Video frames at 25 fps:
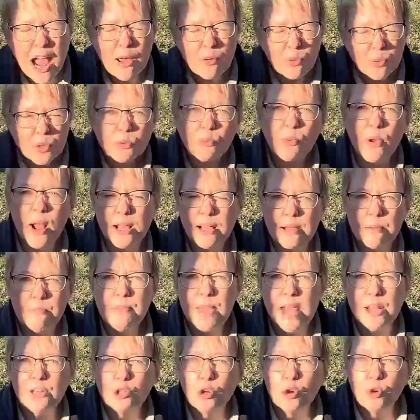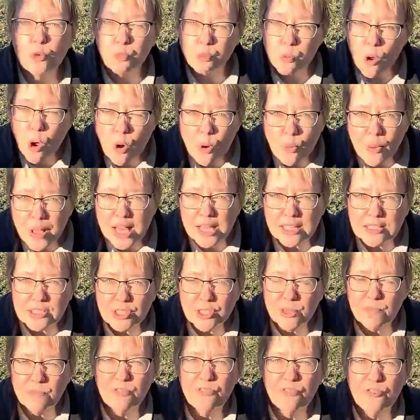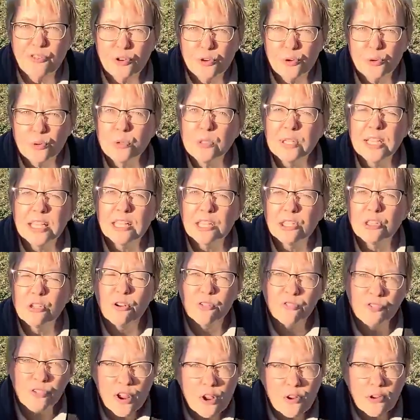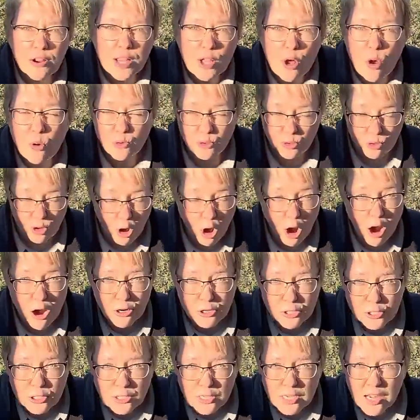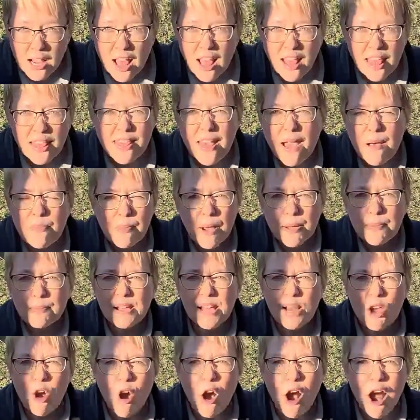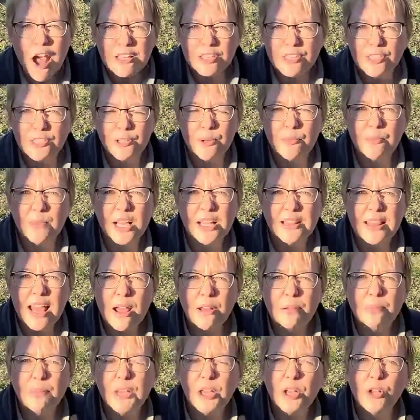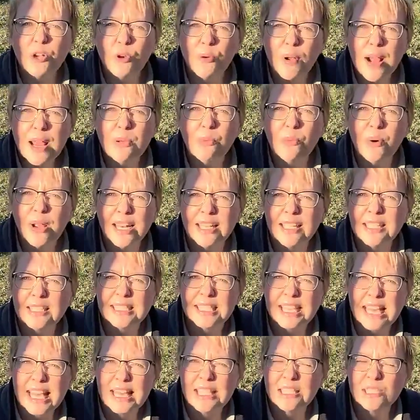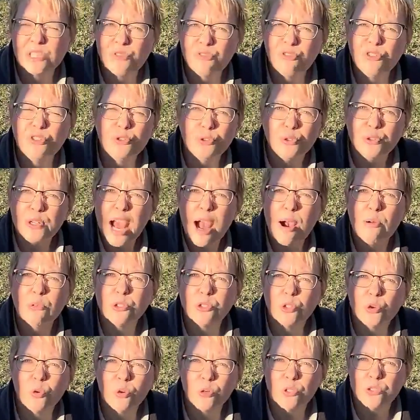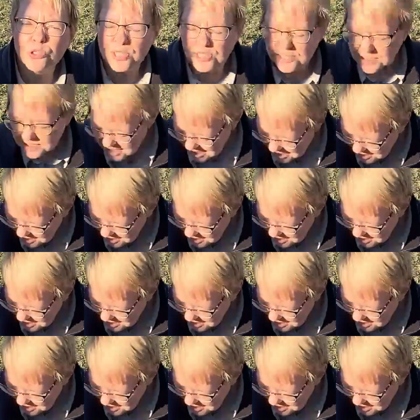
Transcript: would recommend growing some food in your very own garden. That might be awesome, and that'd be a great way to taste food outdoors in